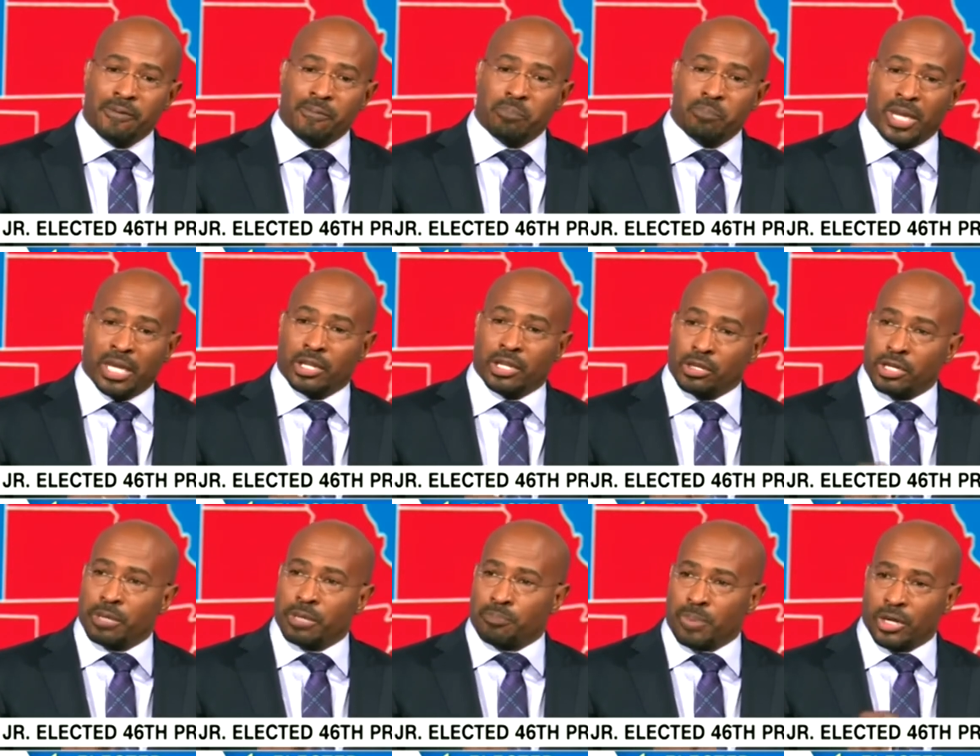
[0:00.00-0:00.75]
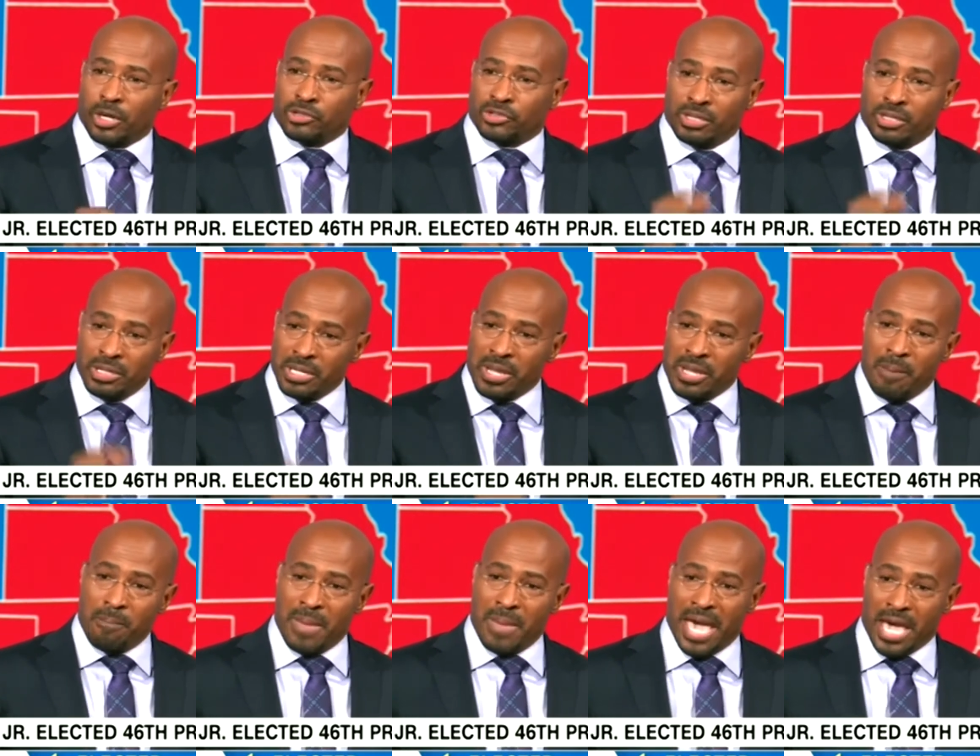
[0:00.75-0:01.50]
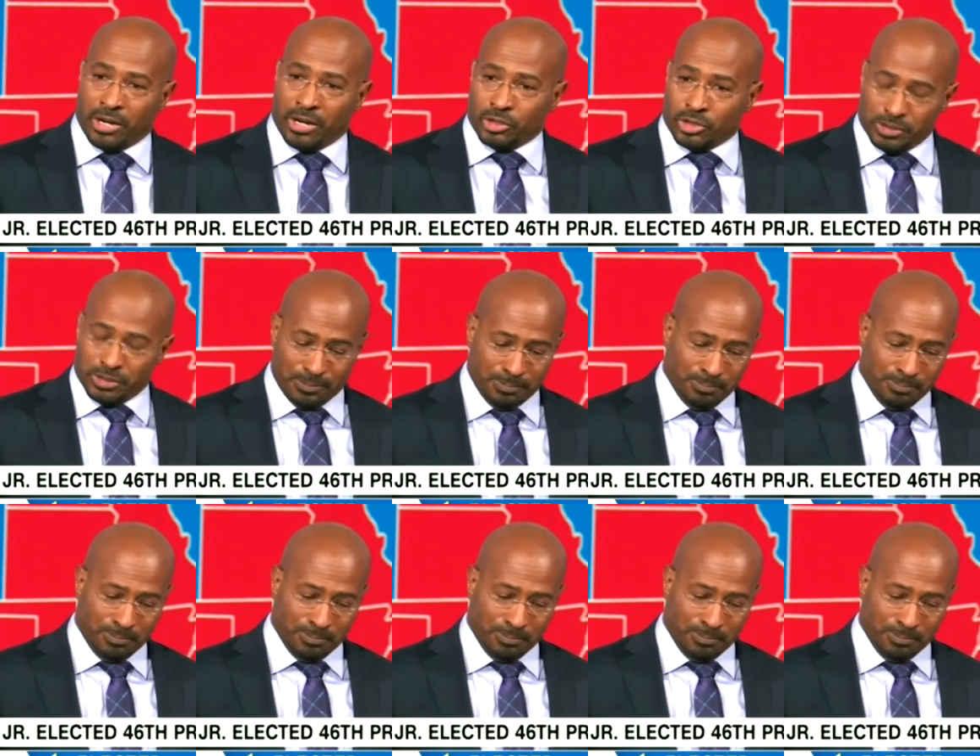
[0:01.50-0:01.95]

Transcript: Being a good person matters.